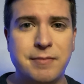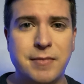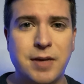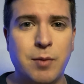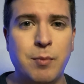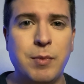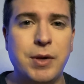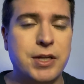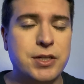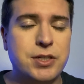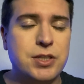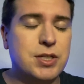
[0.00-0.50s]
I
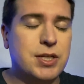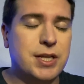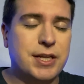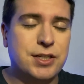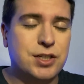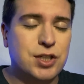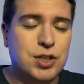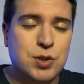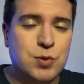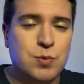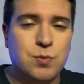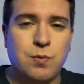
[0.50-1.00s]
mean,
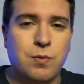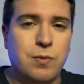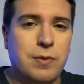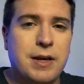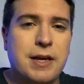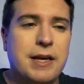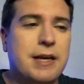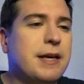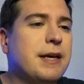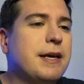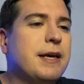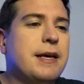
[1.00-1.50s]

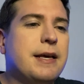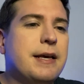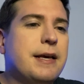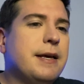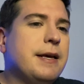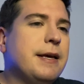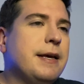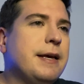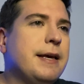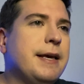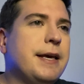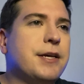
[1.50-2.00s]

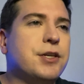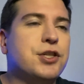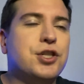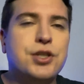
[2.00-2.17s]
it